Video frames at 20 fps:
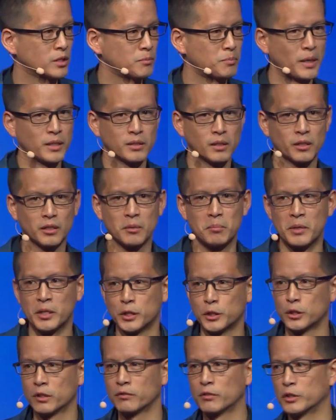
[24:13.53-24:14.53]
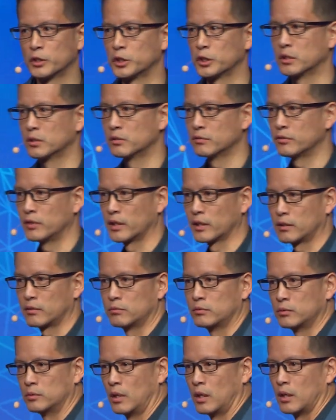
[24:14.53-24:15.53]
It's basically a miniature version of like
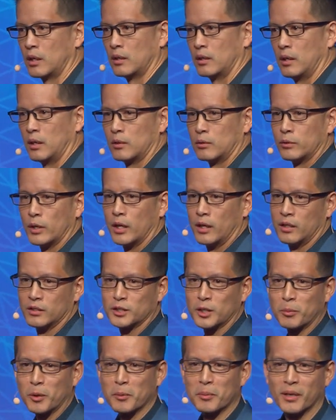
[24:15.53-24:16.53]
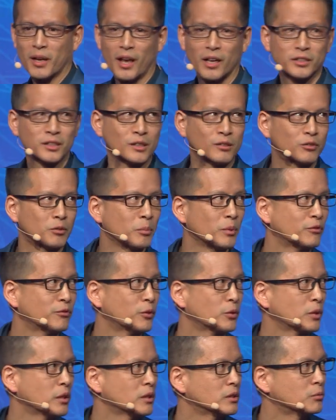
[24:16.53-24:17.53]
uh, suburban housing from the
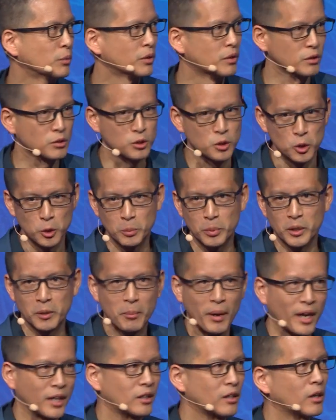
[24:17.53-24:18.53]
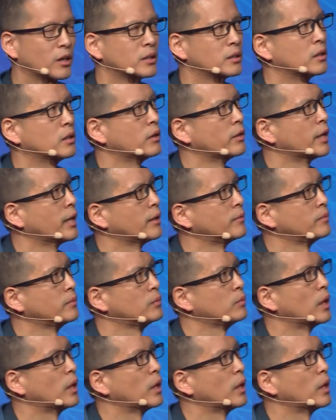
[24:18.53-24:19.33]
40s with a stoop and a backyard and all that.